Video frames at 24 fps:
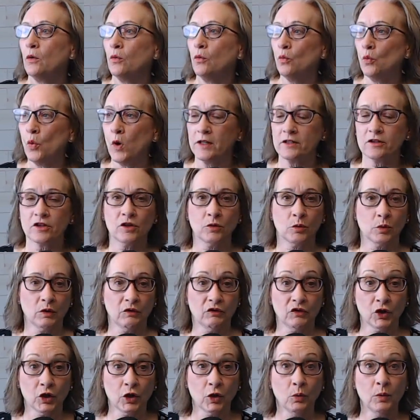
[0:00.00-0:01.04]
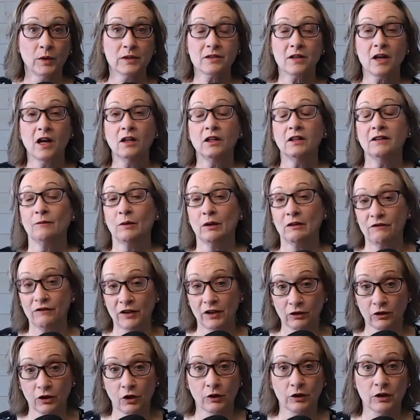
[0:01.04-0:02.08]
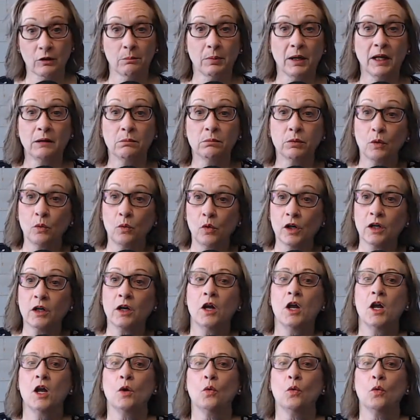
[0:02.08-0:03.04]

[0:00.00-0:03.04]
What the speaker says: Once the referral was done, we filled out the paperwork.